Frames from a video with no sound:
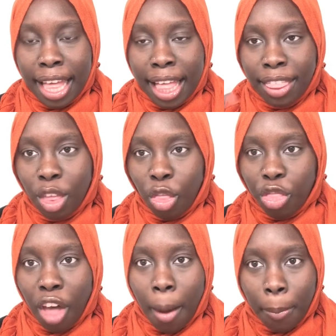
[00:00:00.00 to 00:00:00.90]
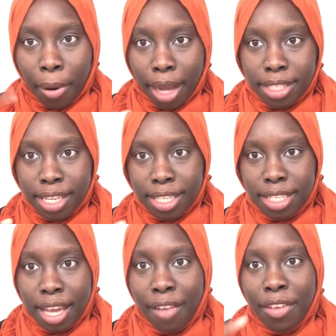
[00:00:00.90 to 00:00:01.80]
the thought process
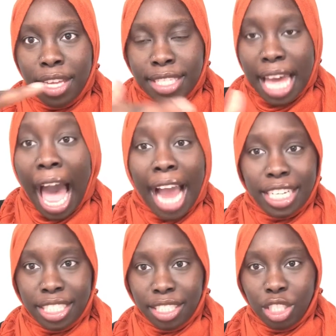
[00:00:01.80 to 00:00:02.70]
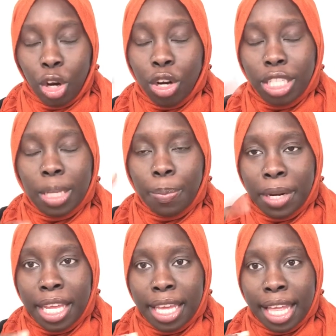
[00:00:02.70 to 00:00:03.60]
of his actions. You're
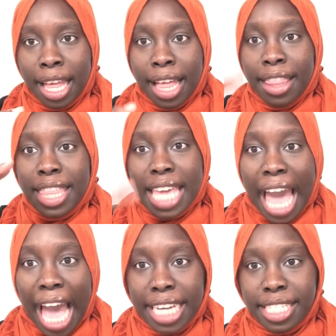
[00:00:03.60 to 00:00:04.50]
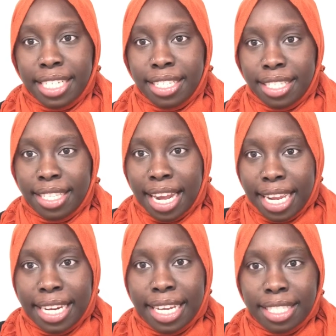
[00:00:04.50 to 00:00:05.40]
disciplining the actions that he
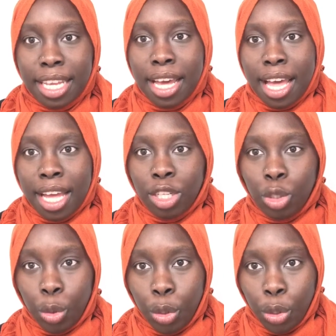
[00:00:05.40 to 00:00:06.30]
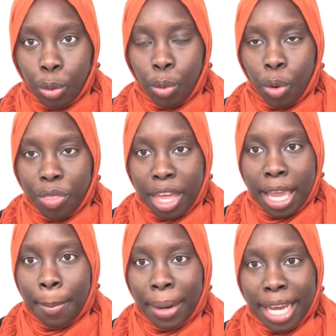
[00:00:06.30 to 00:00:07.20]
does to you, that he
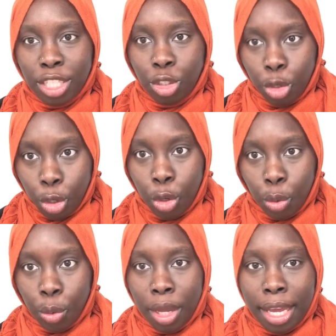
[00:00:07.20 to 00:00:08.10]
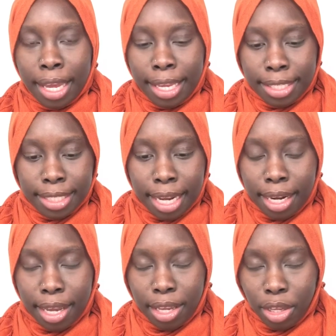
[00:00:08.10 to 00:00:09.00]
applies to you. He's not,
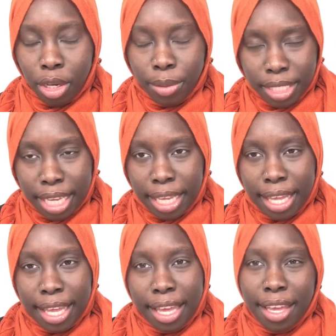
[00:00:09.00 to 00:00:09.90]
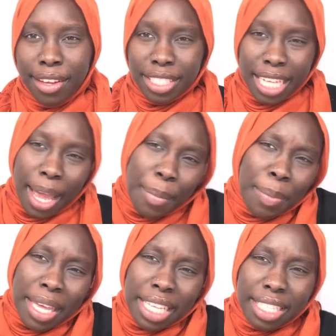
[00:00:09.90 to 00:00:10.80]
you know what I'm saying? Am I
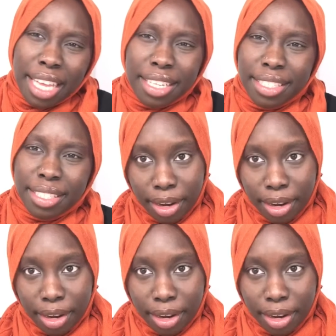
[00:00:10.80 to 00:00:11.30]
making sense?